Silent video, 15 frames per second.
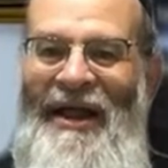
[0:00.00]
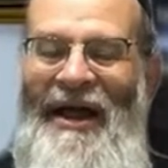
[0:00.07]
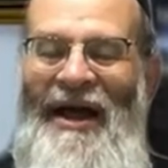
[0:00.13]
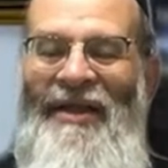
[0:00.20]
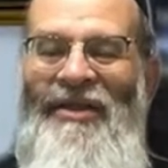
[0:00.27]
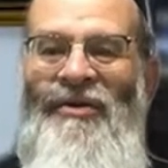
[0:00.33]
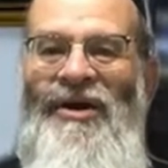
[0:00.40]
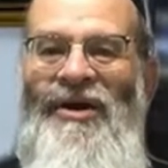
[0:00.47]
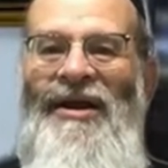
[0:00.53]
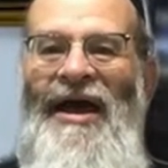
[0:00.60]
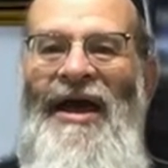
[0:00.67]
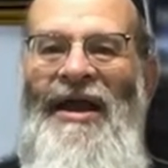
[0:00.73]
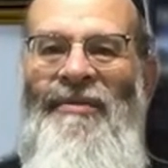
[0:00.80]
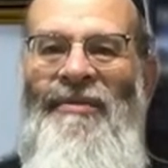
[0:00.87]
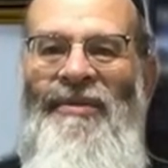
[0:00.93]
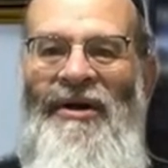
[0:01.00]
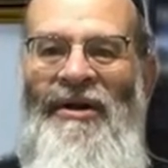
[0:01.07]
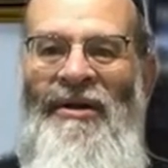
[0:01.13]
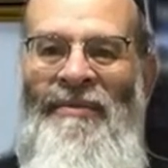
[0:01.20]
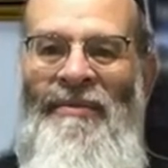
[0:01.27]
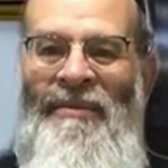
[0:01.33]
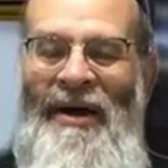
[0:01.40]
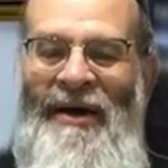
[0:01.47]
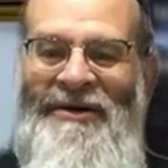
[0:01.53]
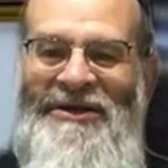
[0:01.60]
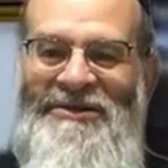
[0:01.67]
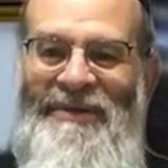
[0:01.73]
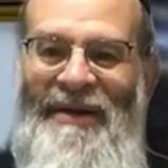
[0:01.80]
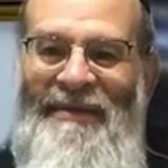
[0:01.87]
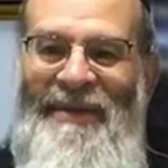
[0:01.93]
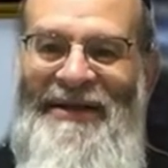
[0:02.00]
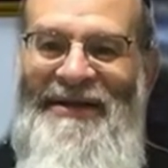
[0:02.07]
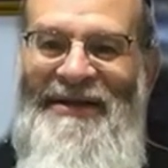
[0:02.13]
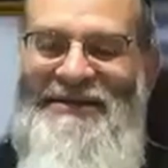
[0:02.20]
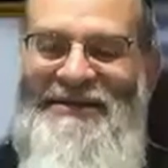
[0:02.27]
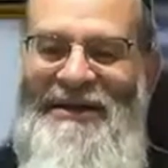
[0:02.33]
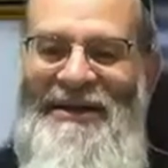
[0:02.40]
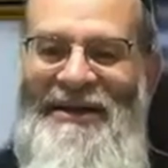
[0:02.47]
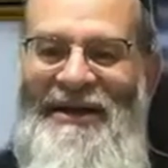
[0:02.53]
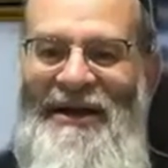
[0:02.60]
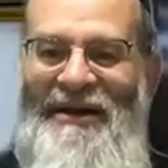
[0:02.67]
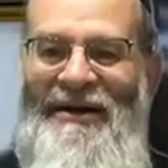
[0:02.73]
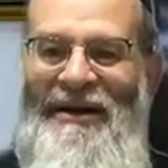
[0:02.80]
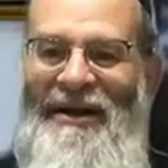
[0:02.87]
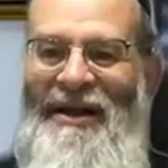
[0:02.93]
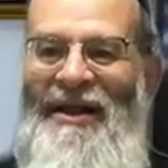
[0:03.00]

And the word edible, I just want to make this clear.